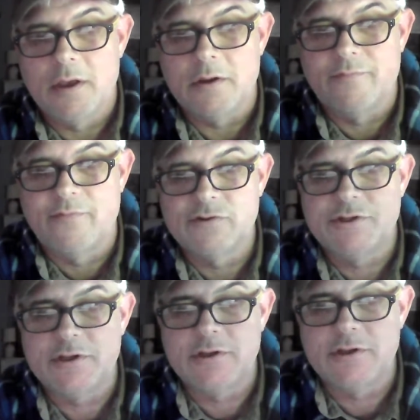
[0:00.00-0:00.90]
And the
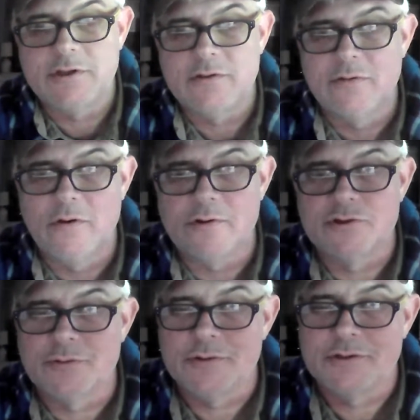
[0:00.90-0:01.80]
first thing you notice
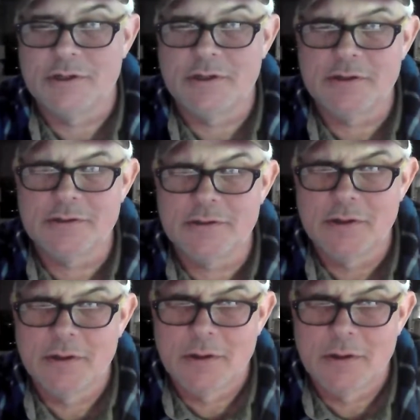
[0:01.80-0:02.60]
when you see this